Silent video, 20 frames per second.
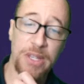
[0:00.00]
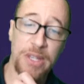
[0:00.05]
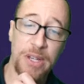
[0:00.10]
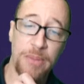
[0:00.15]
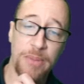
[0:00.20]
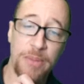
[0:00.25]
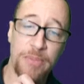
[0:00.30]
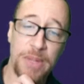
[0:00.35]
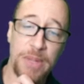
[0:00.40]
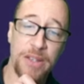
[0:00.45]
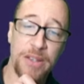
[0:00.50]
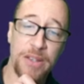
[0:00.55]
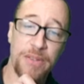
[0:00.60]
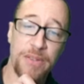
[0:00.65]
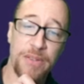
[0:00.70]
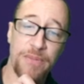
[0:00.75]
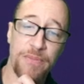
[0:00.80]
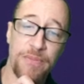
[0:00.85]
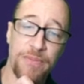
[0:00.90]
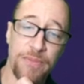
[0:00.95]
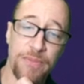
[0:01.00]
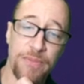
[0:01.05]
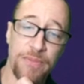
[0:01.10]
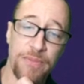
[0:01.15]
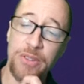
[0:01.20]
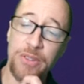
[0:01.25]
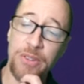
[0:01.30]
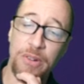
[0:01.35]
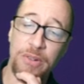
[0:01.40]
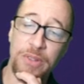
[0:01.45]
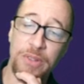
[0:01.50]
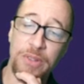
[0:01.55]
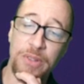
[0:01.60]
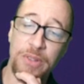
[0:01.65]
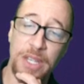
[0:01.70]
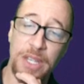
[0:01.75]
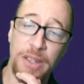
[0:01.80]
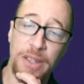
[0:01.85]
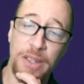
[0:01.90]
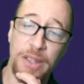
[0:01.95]
I'm not, well, no, let's
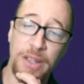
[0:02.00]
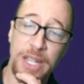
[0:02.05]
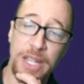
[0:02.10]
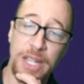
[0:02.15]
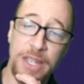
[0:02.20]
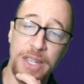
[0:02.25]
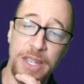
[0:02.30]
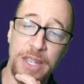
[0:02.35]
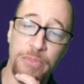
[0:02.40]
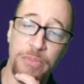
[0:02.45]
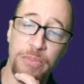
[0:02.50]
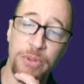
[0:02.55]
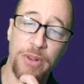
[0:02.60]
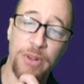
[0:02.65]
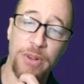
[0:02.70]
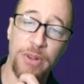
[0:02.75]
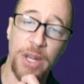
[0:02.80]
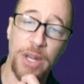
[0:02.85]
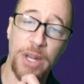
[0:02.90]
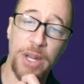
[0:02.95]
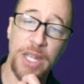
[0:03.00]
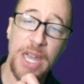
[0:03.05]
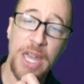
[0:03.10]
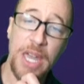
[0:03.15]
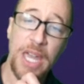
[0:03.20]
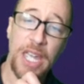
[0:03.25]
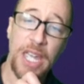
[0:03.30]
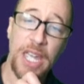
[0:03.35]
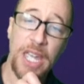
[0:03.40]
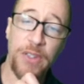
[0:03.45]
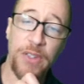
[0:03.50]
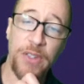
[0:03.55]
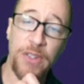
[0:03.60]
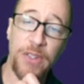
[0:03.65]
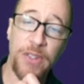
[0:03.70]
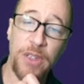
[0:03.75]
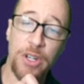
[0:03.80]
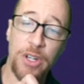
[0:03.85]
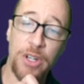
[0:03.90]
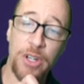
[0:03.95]
see. I can push right away. If he
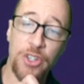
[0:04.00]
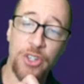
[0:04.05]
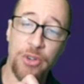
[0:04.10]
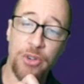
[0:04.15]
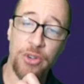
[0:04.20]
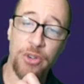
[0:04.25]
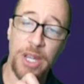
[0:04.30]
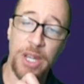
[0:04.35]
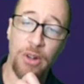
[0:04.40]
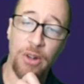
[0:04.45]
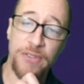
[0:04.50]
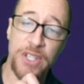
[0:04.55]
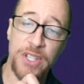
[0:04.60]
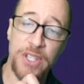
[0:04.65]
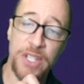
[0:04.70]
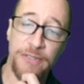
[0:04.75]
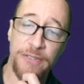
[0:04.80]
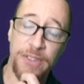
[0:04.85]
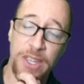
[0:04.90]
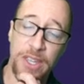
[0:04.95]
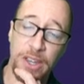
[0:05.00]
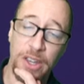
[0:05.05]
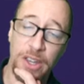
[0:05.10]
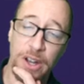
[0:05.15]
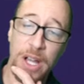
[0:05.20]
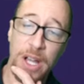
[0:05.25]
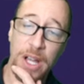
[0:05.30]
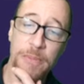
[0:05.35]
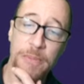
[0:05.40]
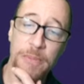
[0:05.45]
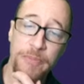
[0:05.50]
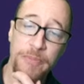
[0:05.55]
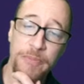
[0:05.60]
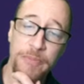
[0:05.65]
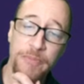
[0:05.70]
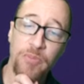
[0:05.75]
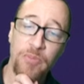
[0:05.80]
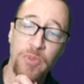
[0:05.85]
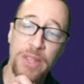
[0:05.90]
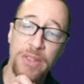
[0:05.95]
were to trade off stuff here,
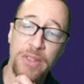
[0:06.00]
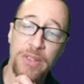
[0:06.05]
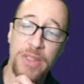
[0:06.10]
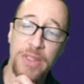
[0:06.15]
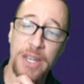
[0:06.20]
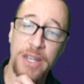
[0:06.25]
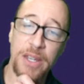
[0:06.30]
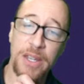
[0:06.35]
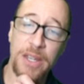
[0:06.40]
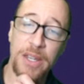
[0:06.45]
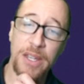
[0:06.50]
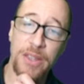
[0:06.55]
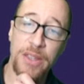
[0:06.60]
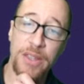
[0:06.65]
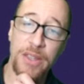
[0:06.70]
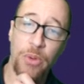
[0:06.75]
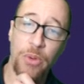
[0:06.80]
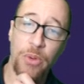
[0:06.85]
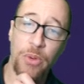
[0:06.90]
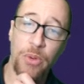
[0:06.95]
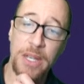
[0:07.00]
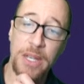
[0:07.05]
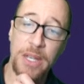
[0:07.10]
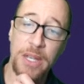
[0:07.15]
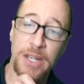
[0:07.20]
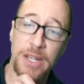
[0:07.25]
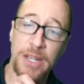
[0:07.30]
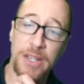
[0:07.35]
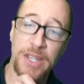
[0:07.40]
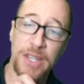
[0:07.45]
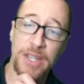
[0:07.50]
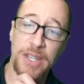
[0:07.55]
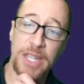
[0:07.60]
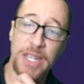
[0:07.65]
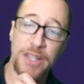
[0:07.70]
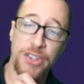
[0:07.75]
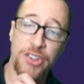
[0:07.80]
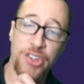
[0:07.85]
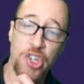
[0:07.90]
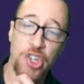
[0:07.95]
then the queen doesn't get
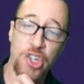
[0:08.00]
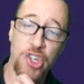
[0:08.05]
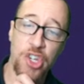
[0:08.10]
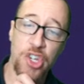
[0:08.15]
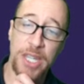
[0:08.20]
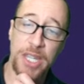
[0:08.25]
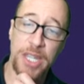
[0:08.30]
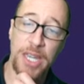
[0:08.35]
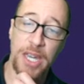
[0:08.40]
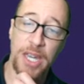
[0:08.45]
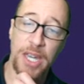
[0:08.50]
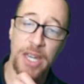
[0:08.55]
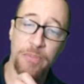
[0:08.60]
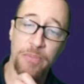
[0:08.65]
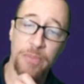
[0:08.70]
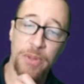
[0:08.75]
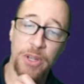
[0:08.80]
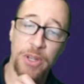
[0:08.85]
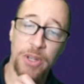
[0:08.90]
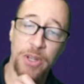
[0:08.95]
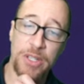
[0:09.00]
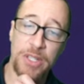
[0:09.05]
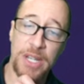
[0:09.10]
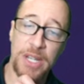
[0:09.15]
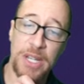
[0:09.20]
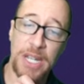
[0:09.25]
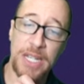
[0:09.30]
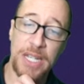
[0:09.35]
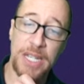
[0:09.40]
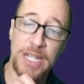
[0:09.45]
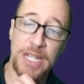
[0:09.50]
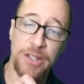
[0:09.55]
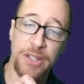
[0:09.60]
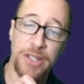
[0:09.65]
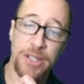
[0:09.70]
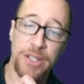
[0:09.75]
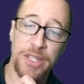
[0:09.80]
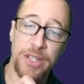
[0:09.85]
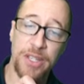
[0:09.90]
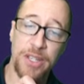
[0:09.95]
this check yet because the knight's still
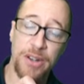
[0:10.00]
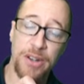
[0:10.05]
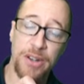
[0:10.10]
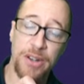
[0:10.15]
here.